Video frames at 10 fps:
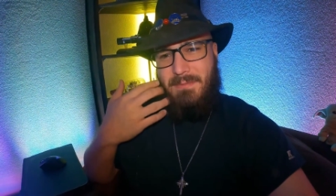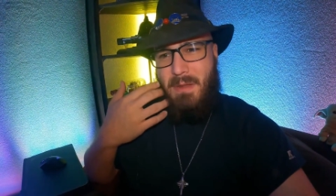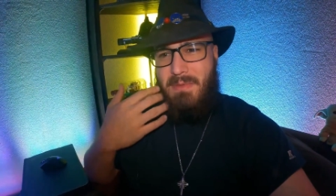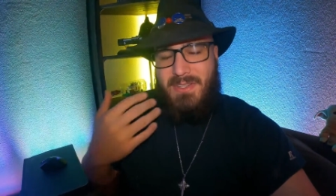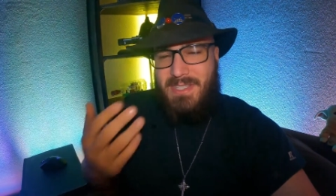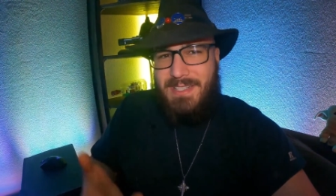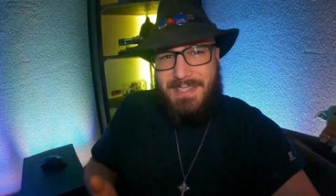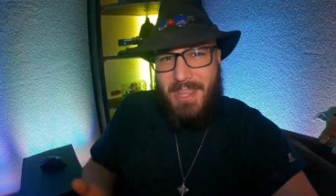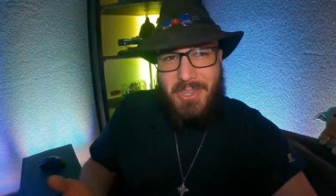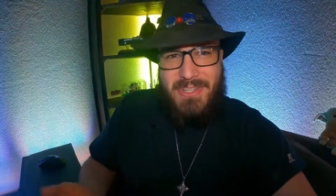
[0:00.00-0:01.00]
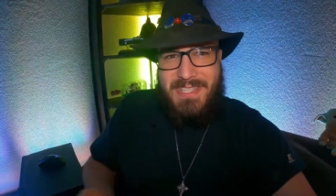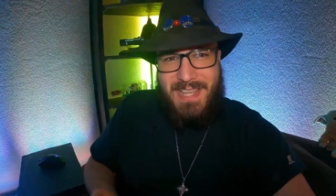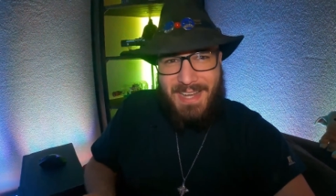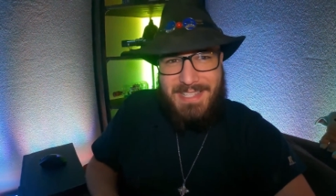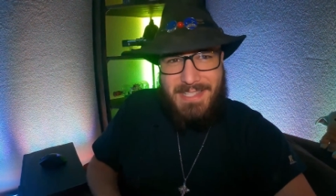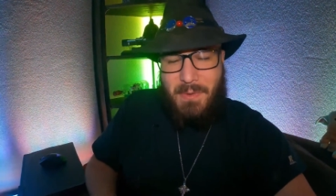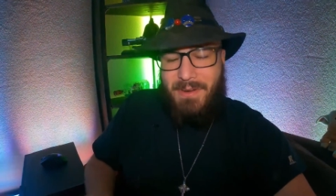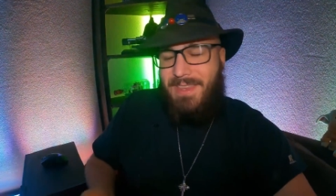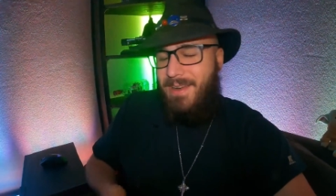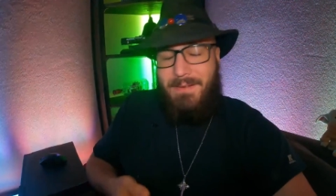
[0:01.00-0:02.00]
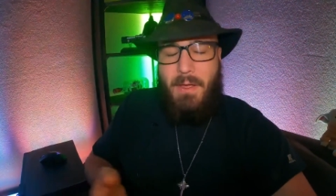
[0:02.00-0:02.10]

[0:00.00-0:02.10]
maybe there's another side story there.